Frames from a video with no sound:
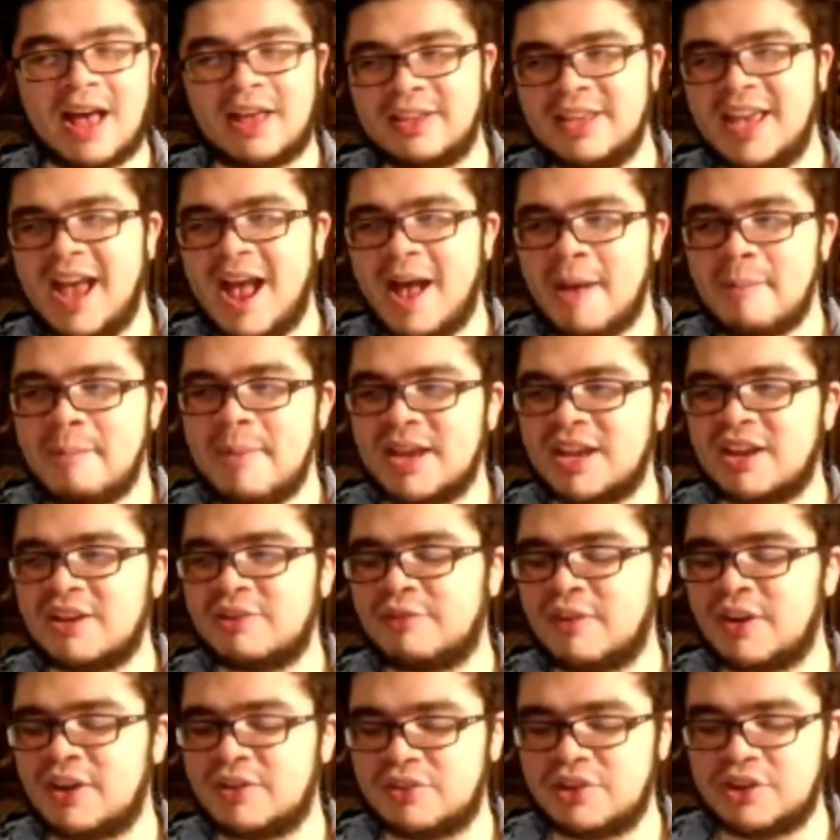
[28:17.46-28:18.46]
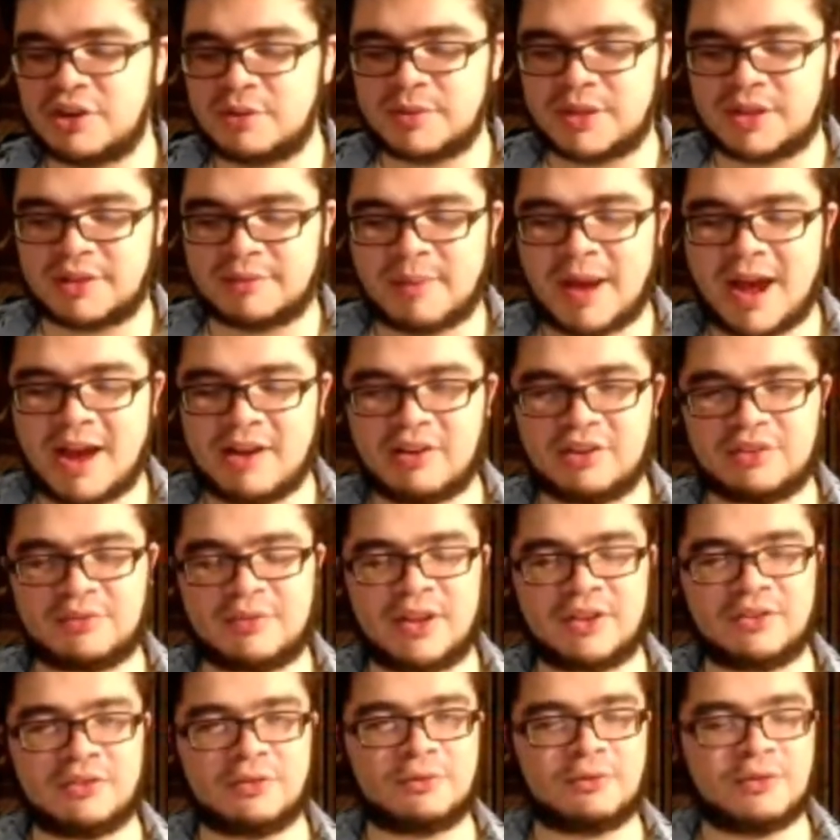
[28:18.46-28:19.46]
yeah, I'm making fun of a little bit of the Padres
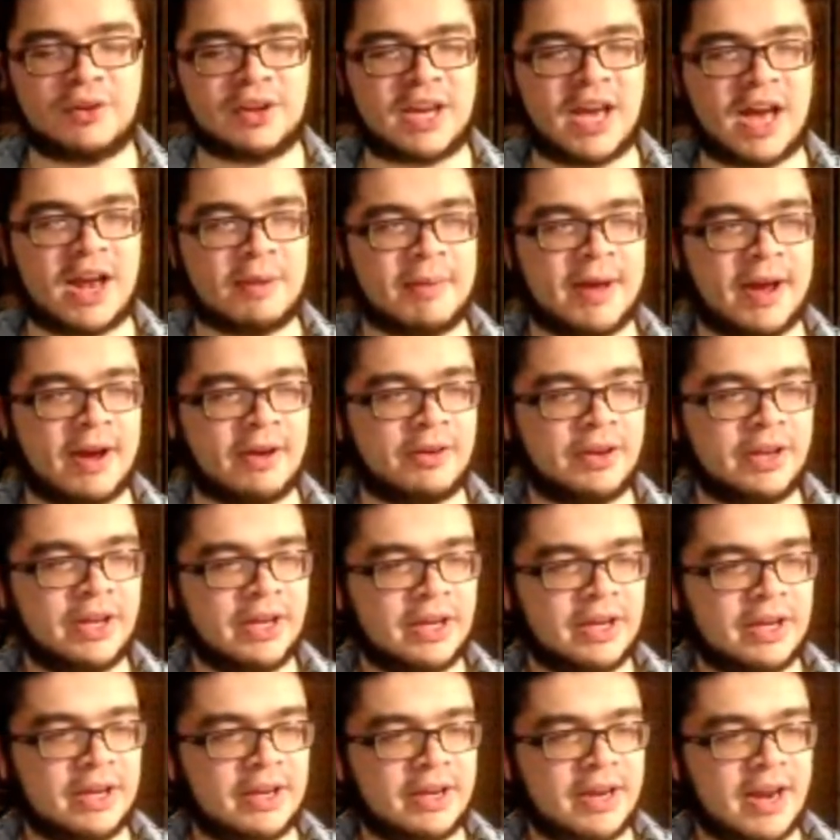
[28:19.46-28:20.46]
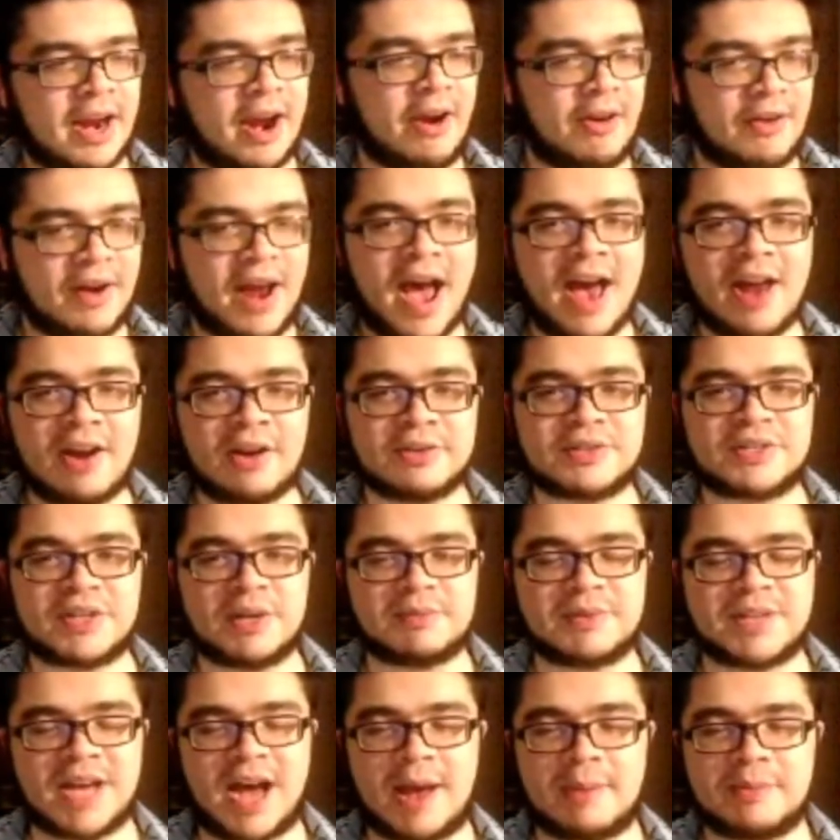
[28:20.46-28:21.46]
fans who freak out about Arenado
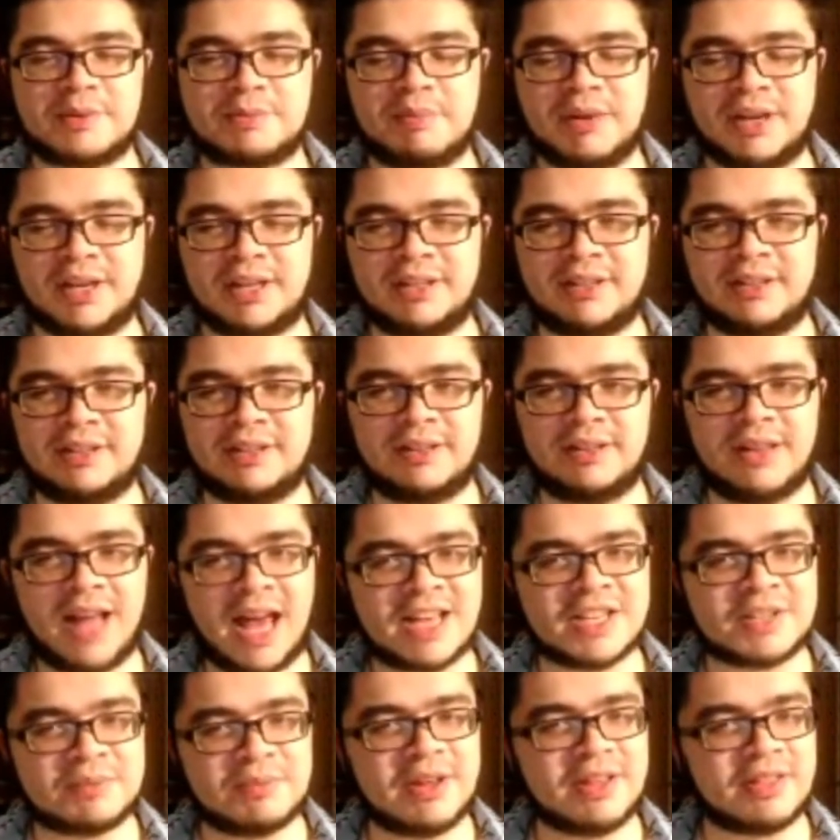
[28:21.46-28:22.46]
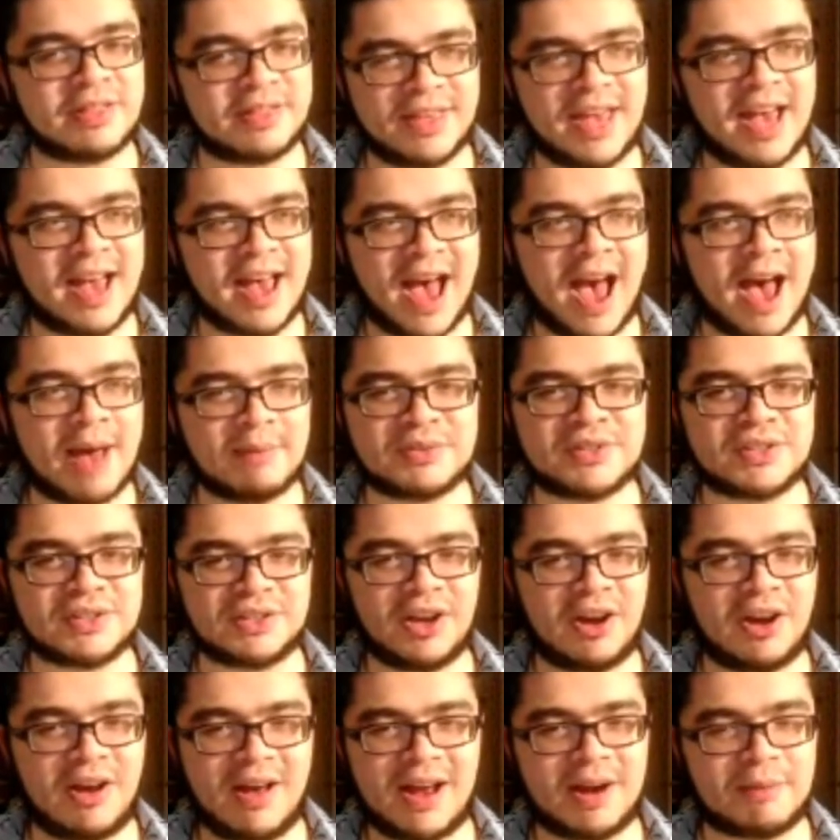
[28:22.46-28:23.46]
sometimes, but last month, yeah, absolutely.
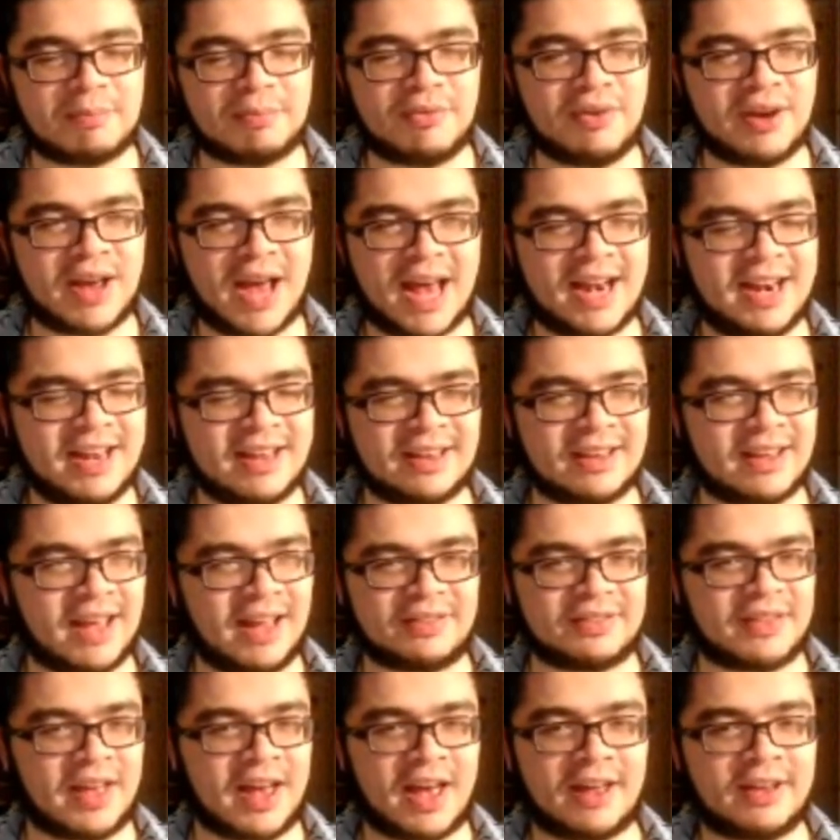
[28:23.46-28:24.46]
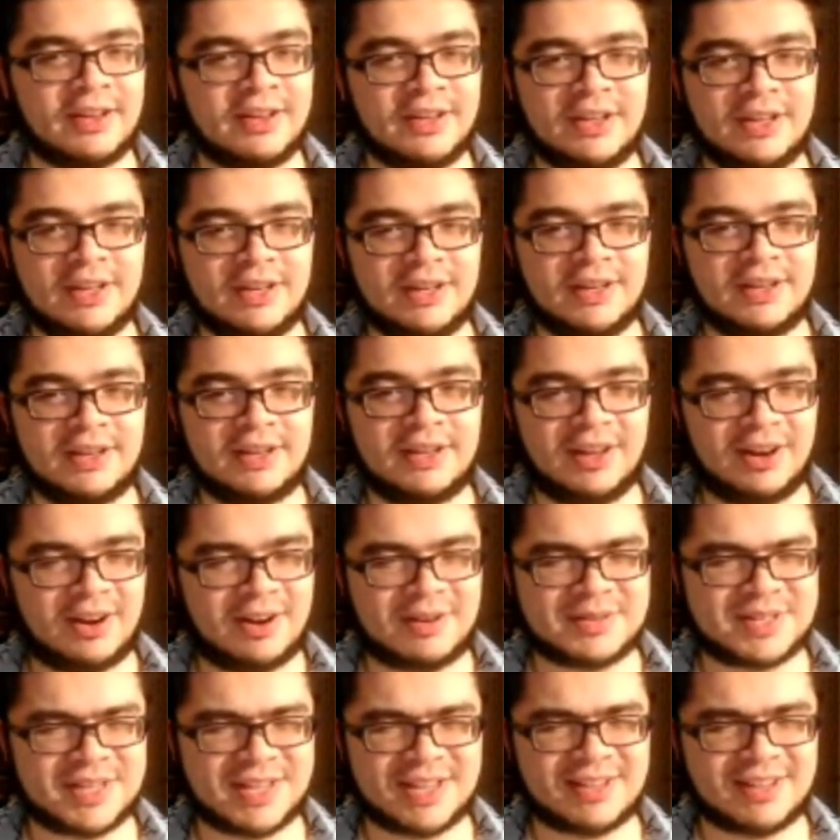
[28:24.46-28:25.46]
Y'all had a point. I didn't get that. You know what
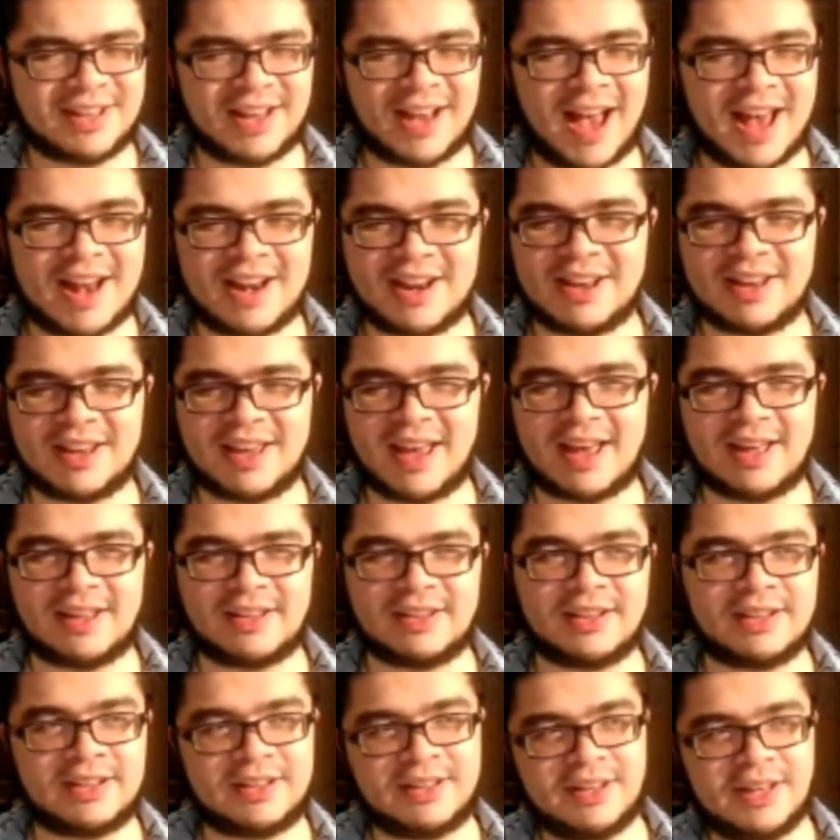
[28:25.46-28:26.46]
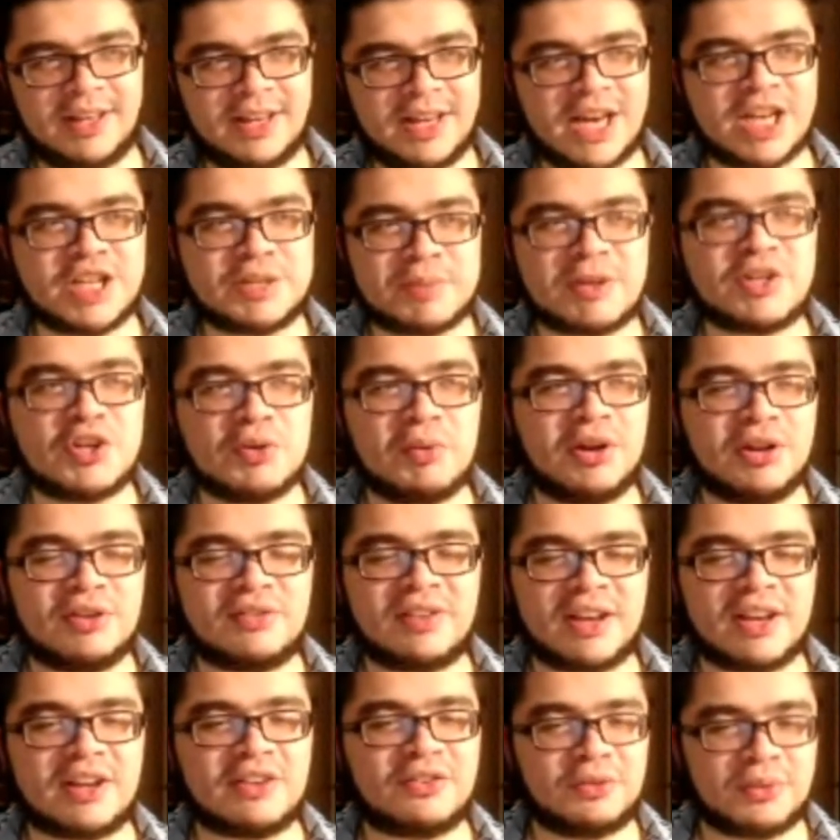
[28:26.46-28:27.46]
I'm saying? Like, I didn't get, like, especially when you
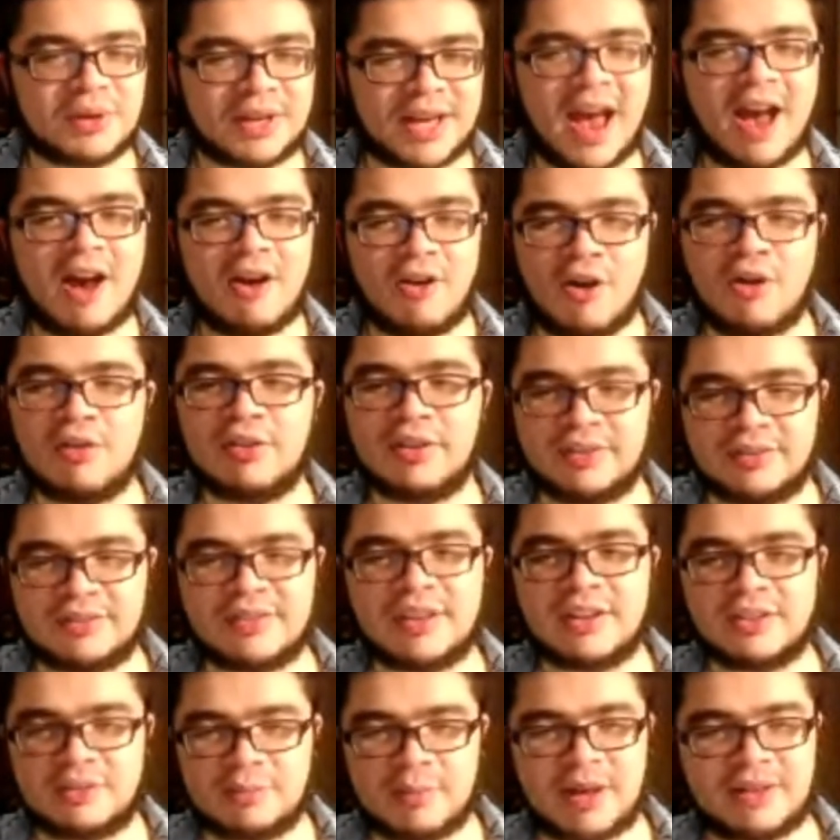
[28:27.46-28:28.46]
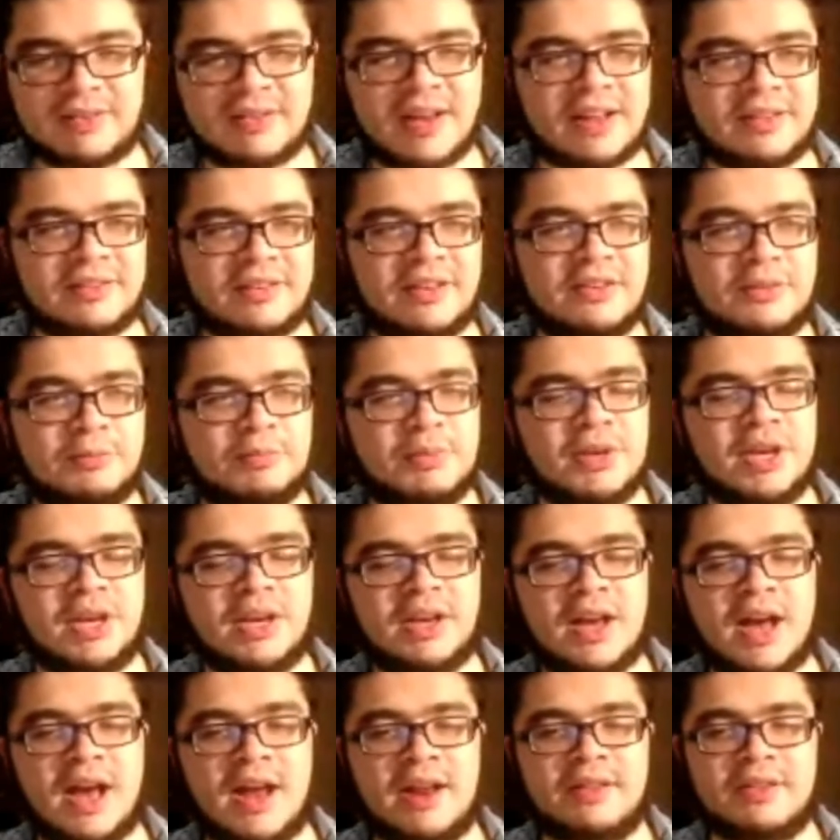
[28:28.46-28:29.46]
take into account all these things about Tatis being
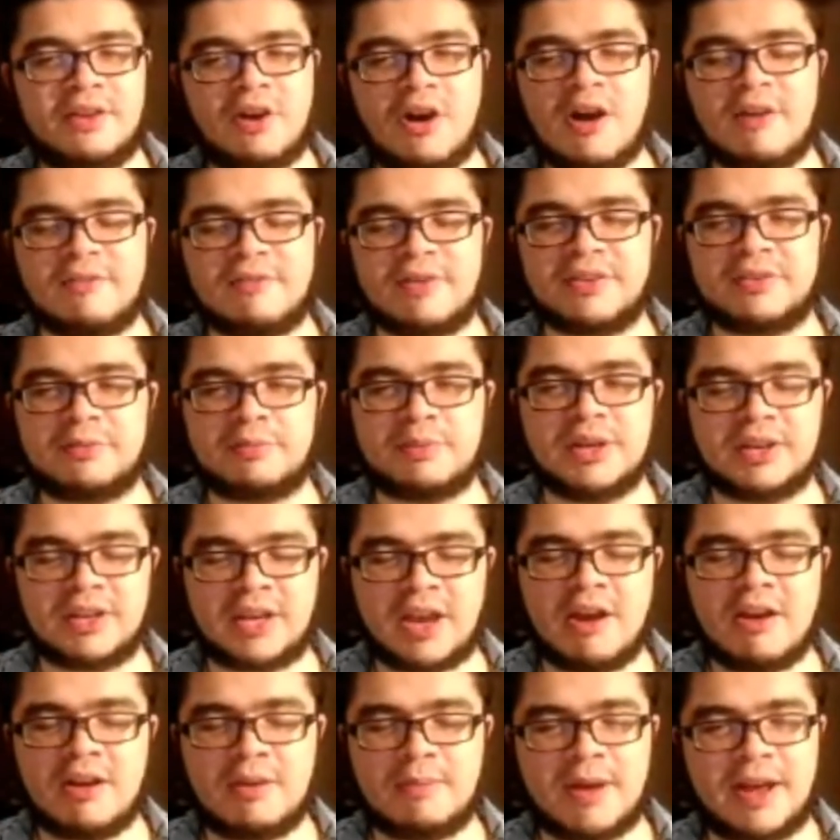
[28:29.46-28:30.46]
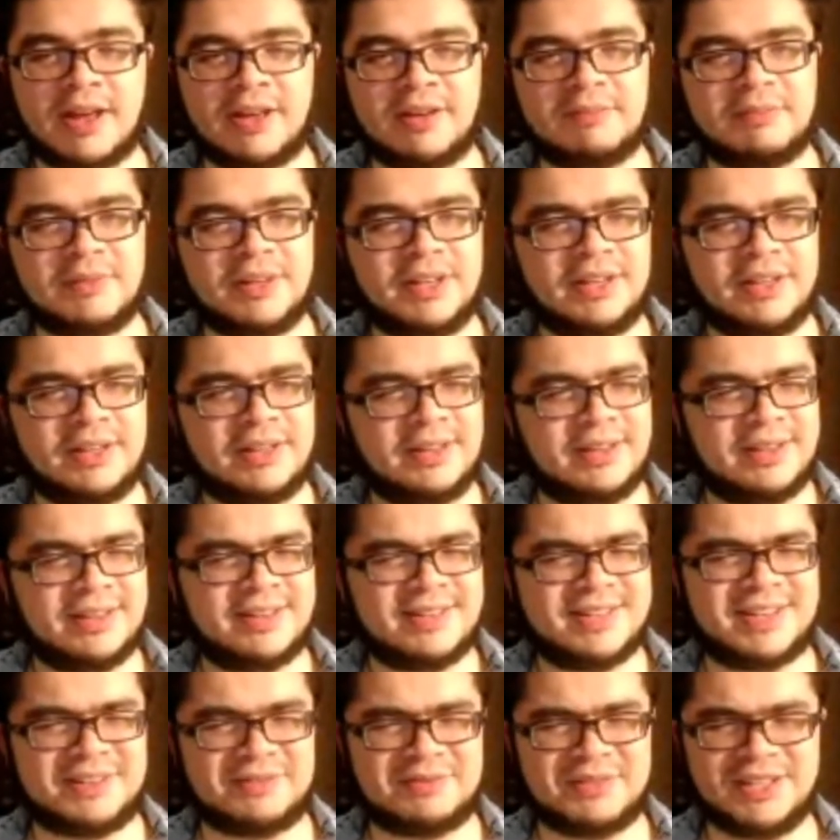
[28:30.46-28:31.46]
gone, the offense being carried by him.
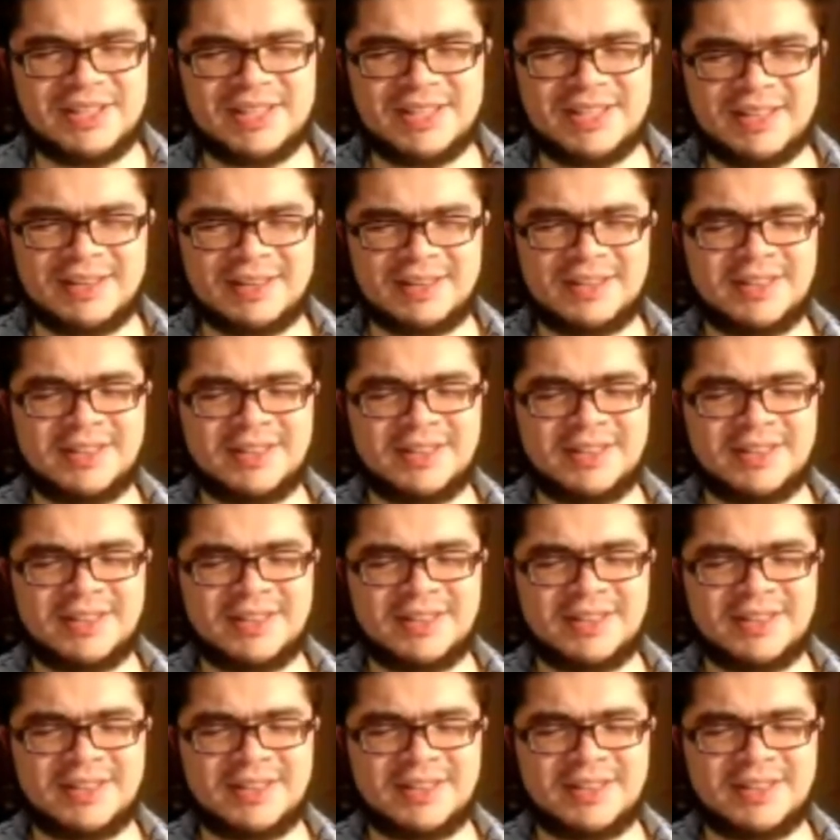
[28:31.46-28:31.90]
It's like, really?